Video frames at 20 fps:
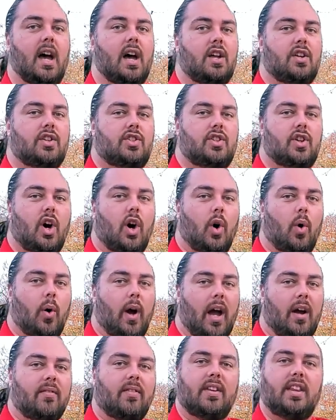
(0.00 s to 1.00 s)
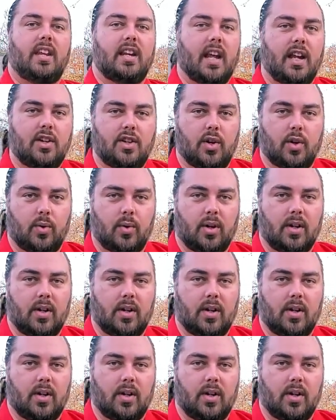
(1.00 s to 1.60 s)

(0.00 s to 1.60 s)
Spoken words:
So everything they do